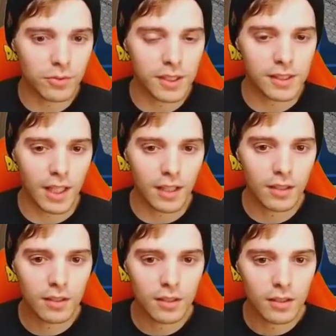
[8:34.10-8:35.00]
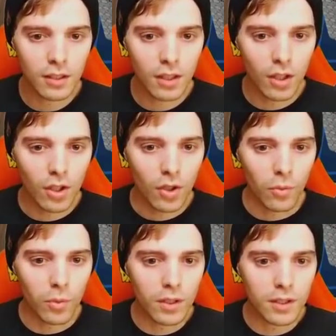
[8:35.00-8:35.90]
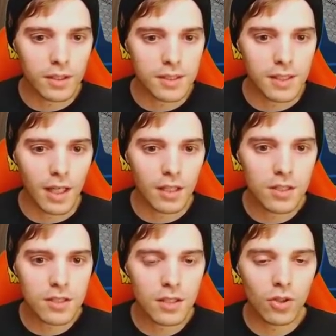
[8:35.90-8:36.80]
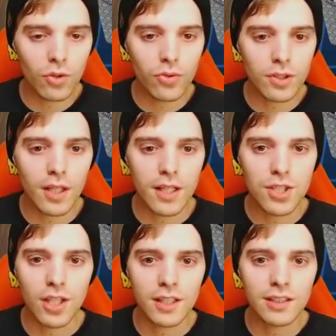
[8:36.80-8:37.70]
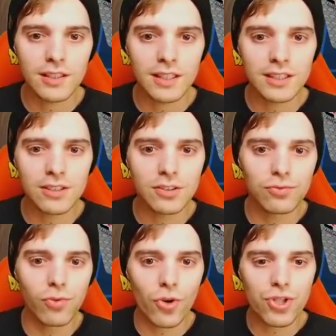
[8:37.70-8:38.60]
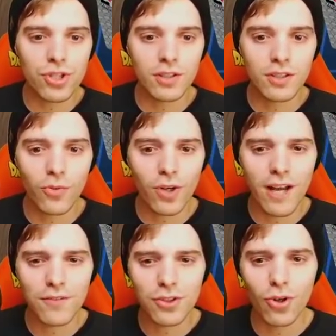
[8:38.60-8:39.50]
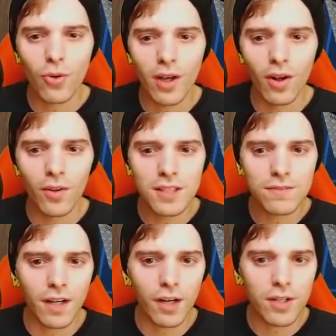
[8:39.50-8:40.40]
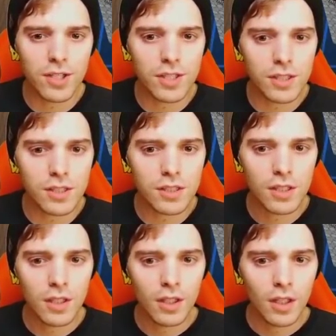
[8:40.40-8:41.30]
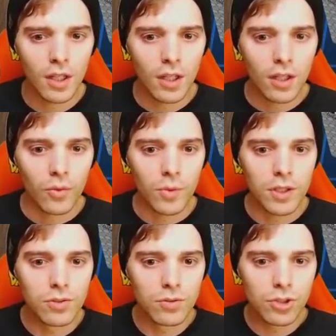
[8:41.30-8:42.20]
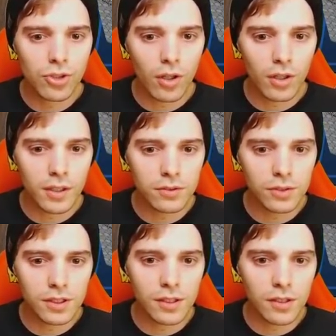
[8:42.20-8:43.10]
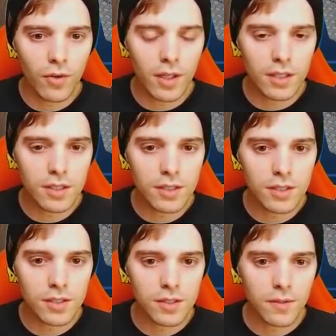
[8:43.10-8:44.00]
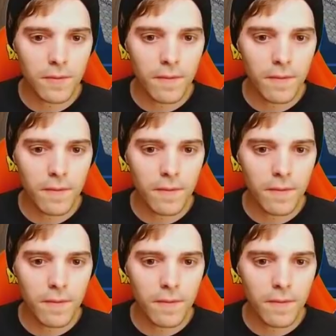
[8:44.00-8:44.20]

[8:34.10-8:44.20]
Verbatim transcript: What is that? What is that? They're just gonna go for the Danny Jacks, and it's unfortunate. We're gonna have to throw away all these fire energies. We do draw into Cinderace.